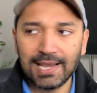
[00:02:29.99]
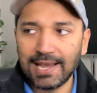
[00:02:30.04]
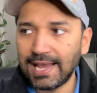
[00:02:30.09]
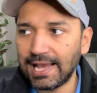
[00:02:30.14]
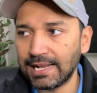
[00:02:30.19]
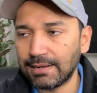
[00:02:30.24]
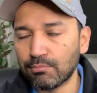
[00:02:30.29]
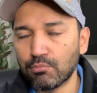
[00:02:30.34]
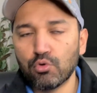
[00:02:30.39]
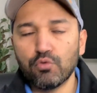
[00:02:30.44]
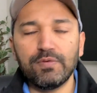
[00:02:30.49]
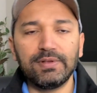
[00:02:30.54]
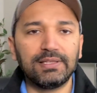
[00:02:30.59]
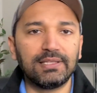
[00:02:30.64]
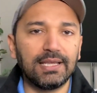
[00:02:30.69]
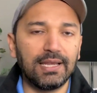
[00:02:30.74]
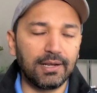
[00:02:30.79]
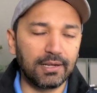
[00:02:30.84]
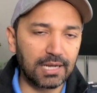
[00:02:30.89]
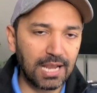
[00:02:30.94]
and moving
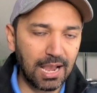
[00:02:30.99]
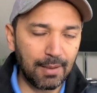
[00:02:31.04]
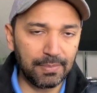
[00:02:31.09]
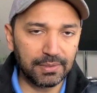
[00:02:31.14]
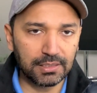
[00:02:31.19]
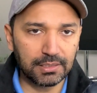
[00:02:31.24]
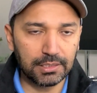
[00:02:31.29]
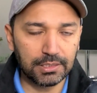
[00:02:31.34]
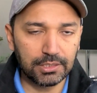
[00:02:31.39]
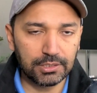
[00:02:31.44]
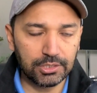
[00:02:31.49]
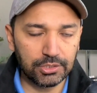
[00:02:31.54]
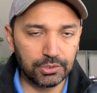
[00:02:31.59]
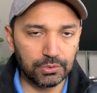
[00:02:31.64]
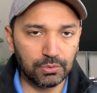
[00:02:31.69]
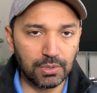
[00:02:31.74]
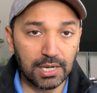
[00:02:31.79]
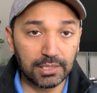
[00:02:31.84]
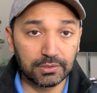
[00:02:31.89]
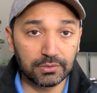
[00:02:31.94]
their capital
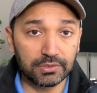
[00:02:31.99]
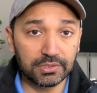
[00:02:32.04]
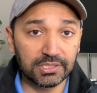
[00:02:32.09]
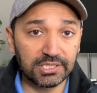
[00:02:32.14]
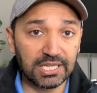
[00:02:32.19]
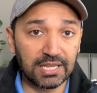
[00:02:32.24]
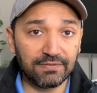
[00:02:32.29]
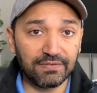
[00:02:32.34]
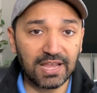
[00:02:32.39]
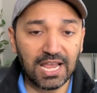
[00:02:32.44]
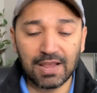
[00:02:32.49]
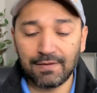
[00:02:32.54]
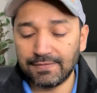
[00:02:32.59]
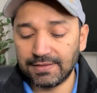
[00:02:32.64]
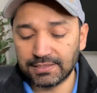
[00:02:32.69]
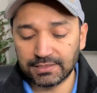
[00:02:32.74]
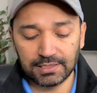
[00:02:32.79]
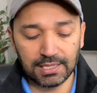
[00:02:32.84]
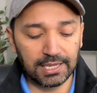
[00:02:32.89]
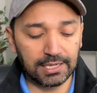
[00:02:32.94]
to other safe
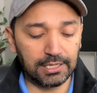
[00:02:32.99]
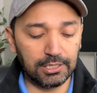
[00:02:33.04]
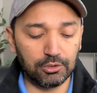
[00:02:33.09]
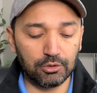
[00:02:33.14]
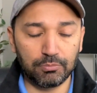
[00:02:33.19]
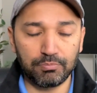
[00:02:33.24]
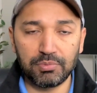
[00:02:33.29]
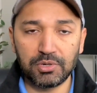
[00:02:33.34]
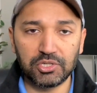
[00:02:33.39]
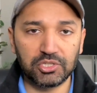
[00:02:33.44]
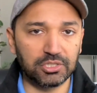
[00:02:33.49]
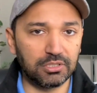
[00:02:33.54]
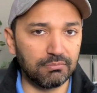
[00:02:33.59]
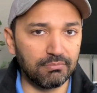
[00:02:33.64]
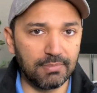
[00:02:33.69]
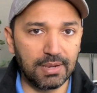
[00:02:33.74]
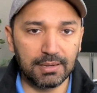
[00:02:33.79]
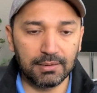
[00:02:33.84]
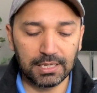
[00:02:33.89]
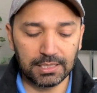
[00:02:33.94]
havens like precious
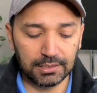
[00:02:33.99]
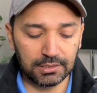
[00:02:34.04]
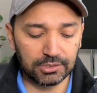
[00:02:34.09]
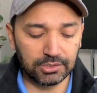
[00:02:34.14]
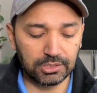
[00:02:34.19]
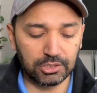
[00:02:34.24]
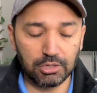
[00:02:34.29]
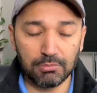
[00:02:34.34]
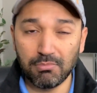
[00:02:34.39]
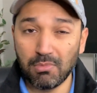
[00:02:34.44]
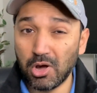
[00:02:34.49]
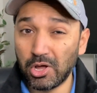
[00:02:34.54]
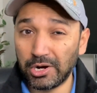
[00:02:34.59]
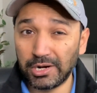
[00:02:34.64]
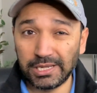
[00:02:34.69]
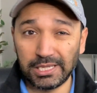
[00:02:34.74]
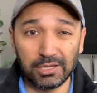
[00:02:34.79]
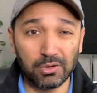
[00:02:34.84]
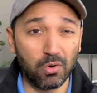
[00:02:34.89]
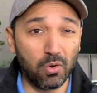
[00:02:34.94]
metals,
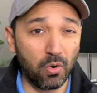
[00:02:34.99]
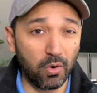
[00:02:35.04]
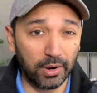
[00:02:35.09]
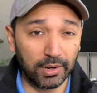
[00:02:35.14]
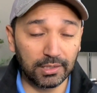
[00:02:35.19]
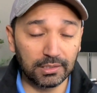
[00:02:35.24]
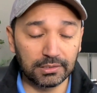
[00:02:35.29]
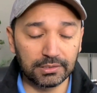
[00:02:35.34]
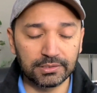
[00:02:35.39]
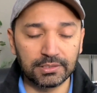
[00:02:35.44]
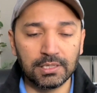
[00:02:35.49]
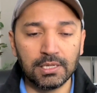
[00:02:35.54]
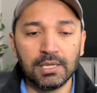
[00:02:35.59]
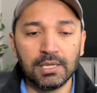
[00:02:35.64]
commodity, oils,